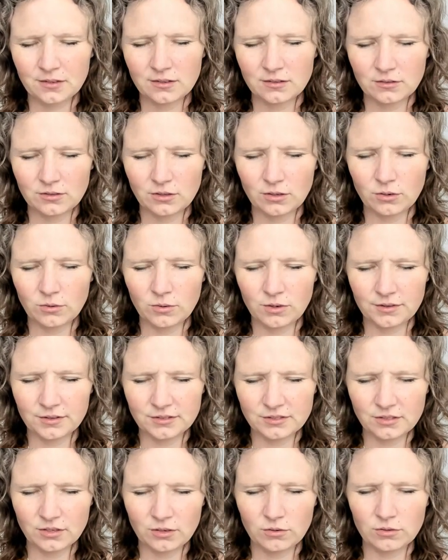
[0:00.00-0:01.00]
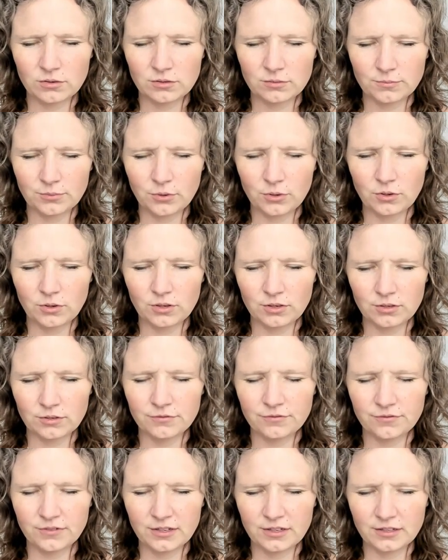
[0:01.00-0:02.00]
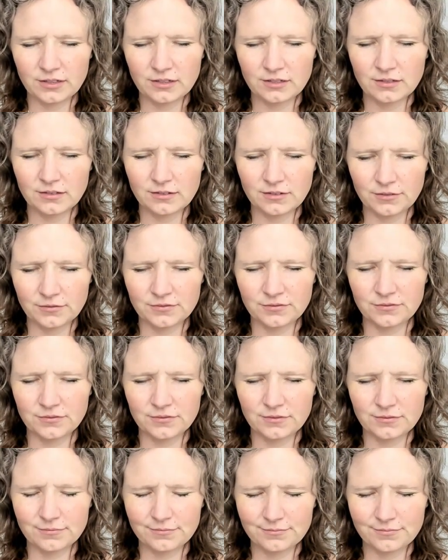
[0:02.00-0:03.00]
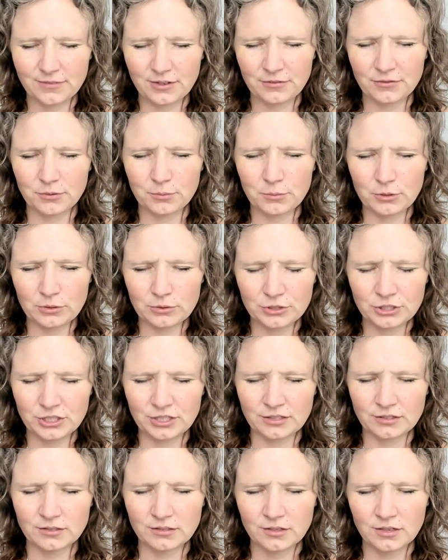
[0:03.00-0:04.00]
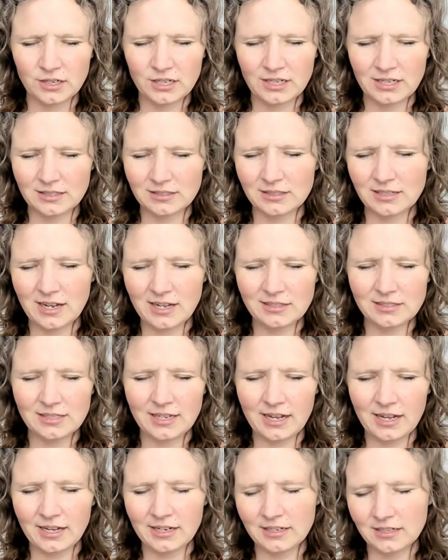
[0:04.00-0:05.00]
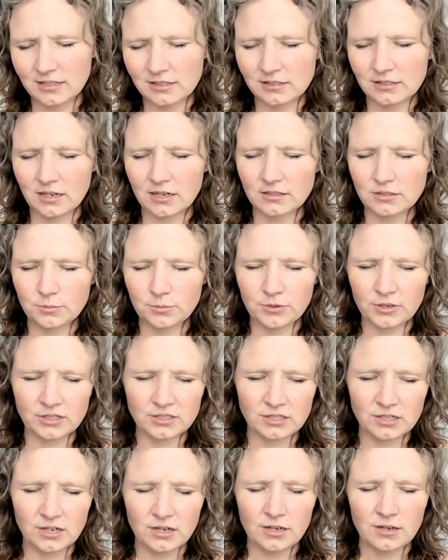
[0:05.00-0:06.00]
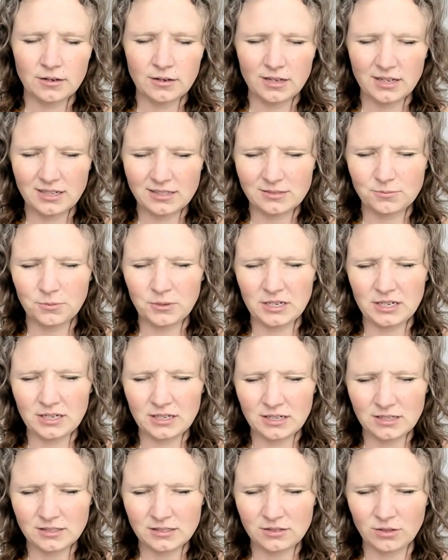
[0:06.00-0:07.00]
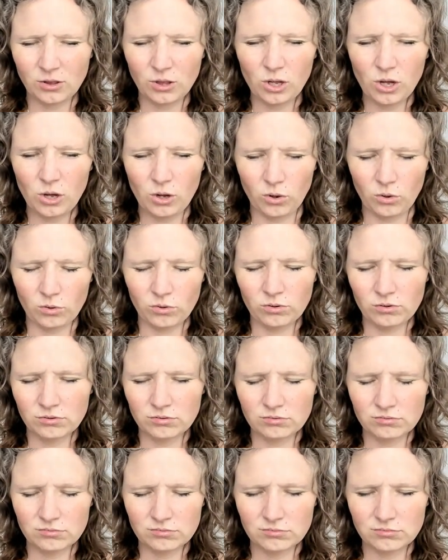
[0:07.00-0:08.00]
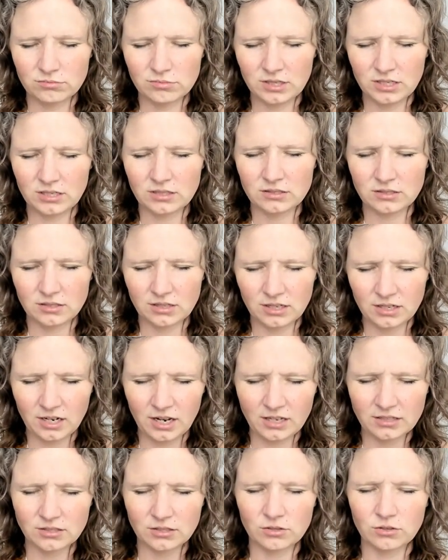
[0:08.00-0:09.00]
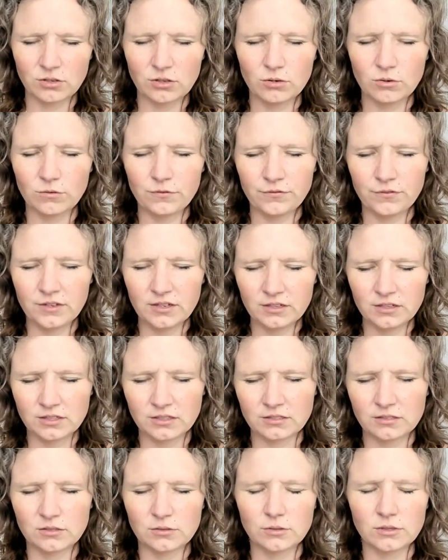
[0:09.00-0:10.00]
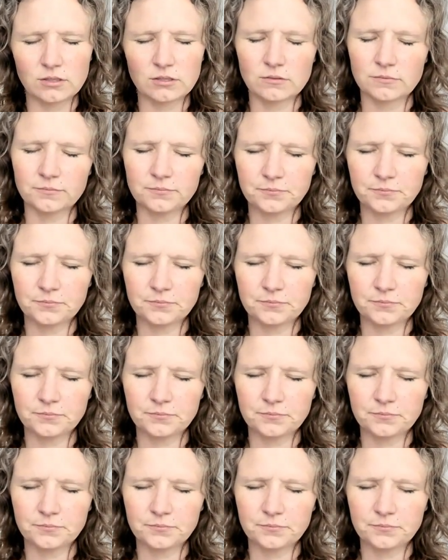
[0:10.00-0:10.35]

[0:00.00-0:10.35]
low on the totem pole of, of, of emotion. It's not sad, it's not depressed, it, but it is low. It is, it has a low feeling to it.